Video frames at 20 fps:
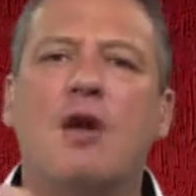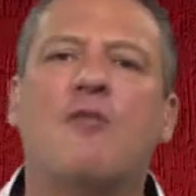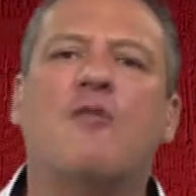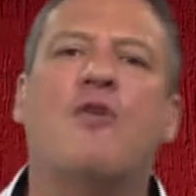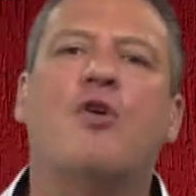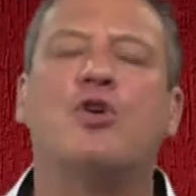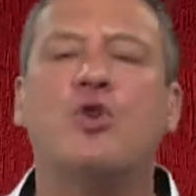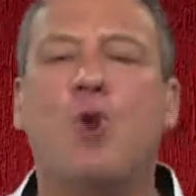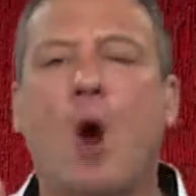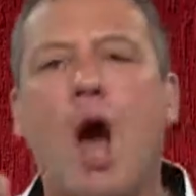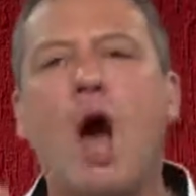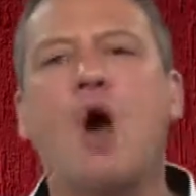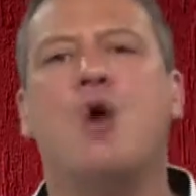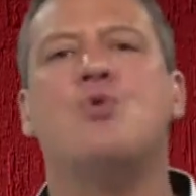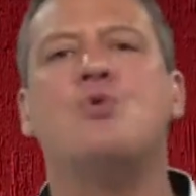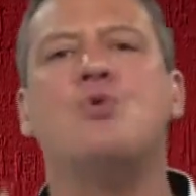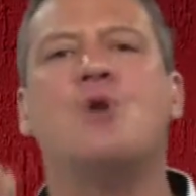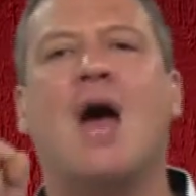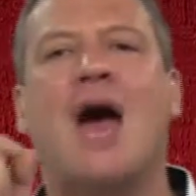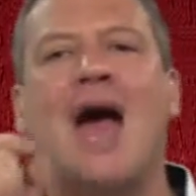for your
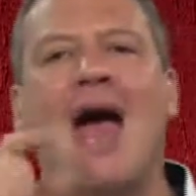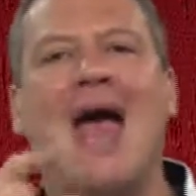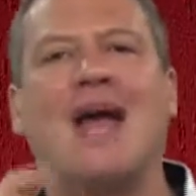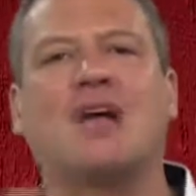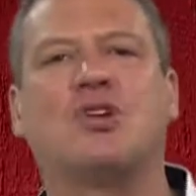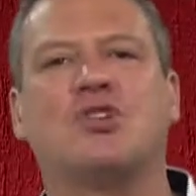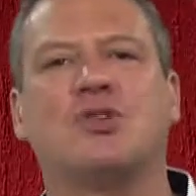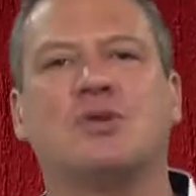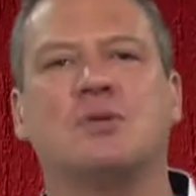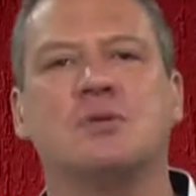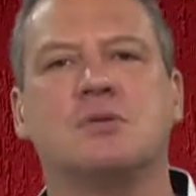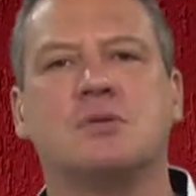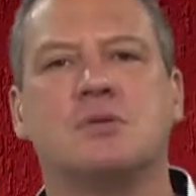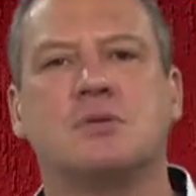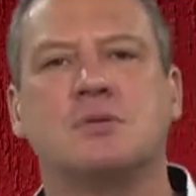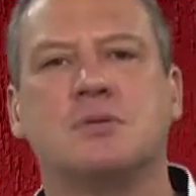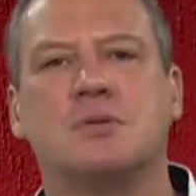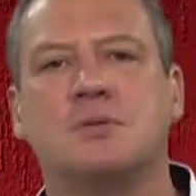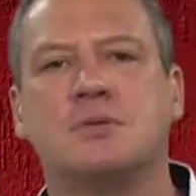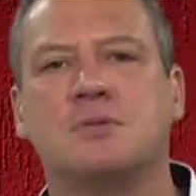own actions.
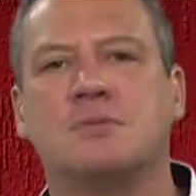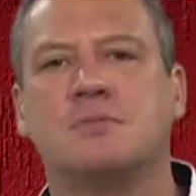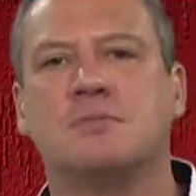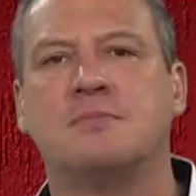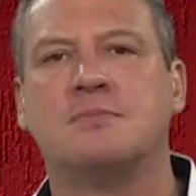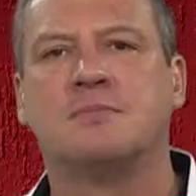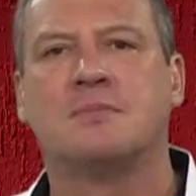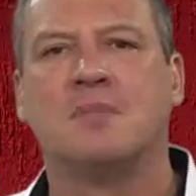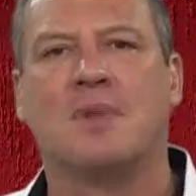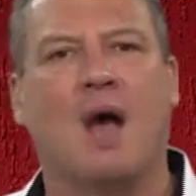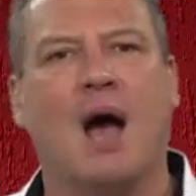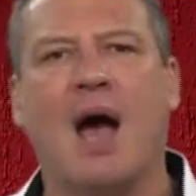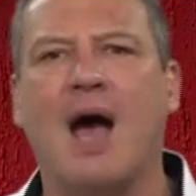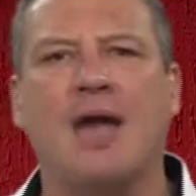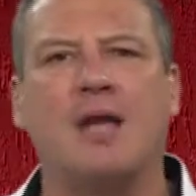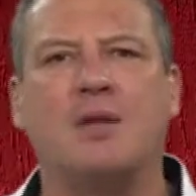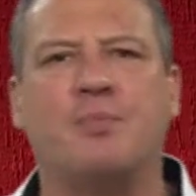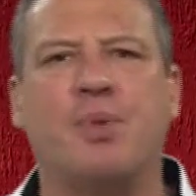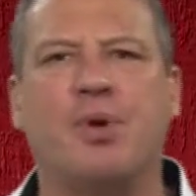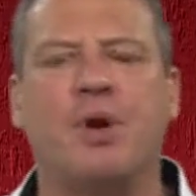
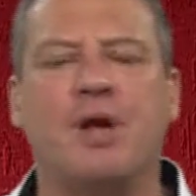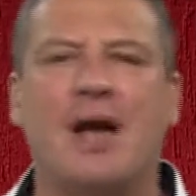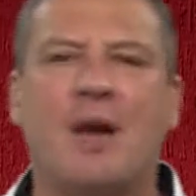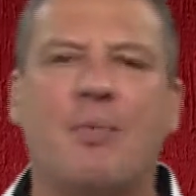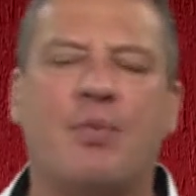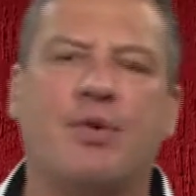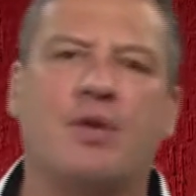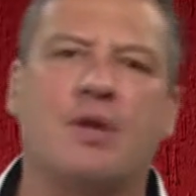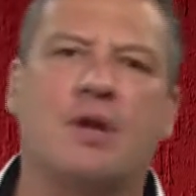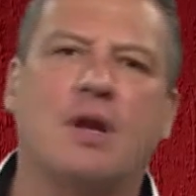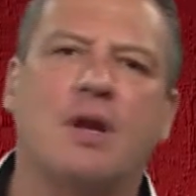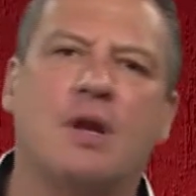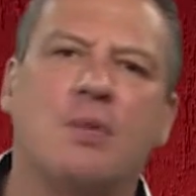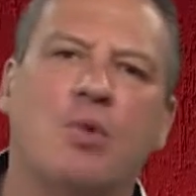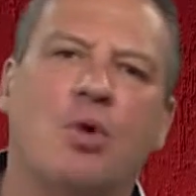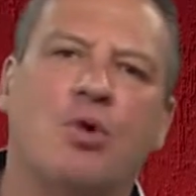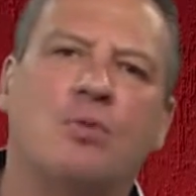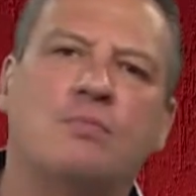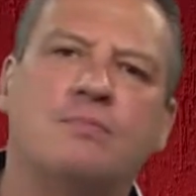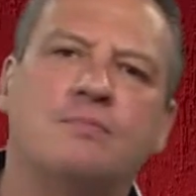I ain't putting up with it
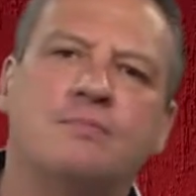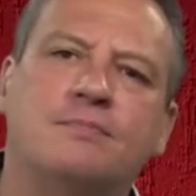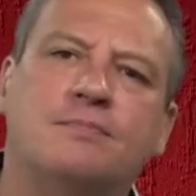anymore.